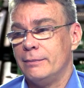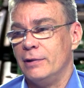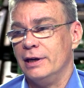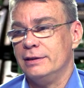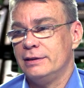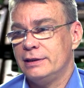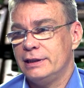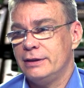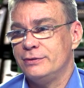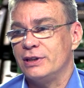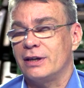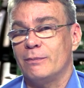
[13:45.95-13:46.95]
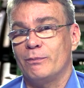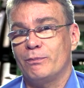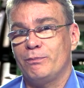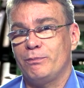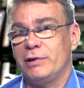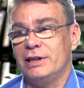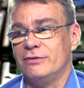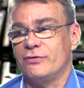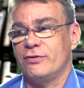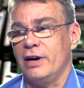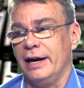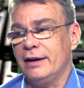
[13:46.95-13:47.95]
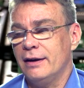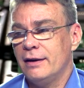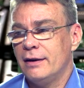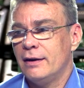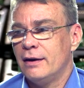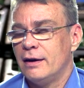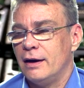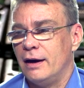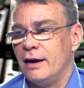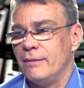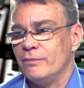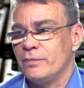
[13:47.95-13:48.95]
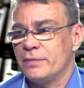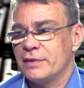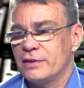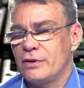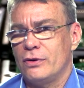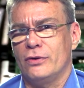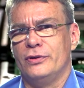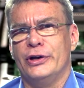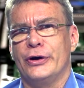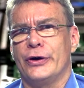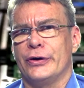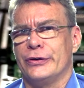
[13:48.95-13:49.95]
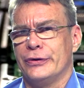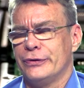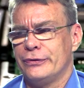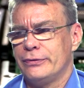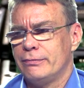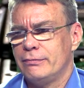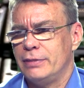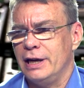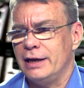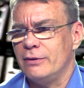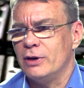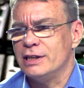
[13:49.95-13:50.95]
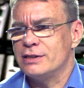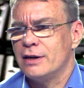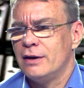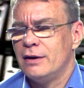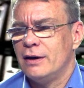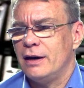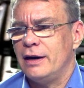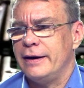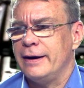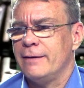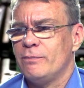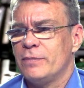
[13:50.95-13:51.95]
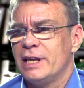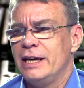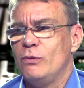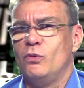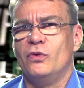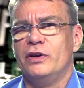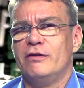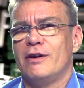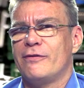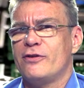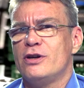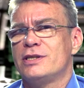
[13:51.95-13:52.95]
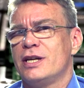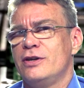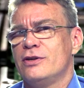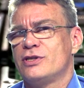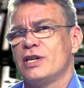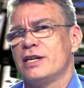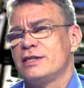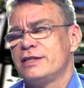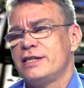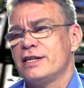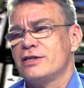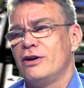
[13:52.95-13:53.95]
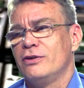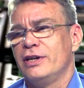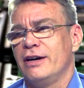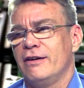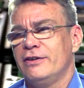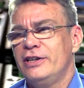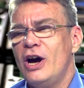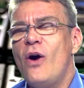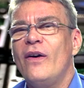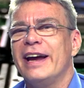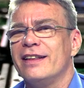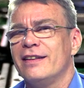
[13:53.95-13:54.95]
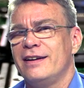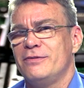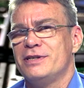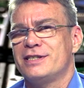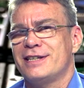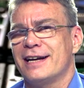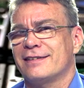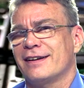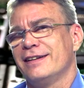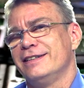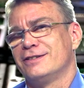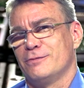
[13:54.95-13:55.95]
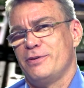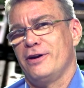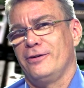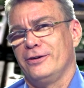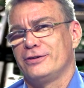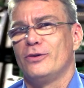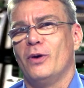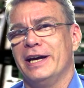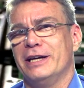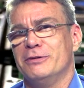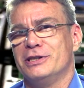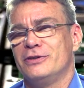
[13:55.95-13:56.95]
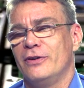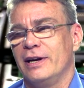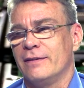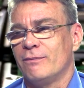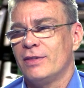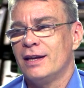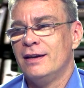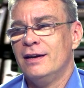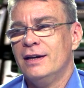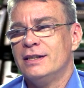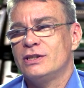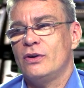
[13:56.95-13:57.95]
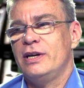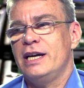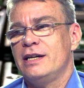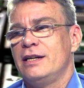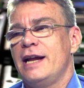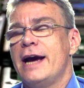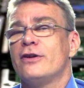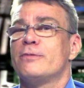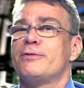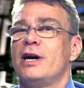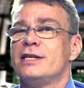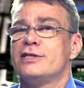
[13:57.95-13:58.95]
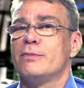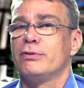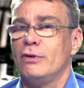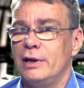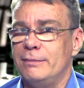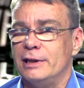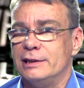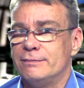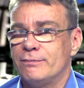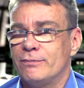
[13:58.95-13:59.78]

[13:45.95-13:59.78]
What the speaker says: but he was a complete freak, total nerd. But anyways, he refused to use Cisco gear, knowing that it was technically superior to what he was doing. So he had an enterprise deployment,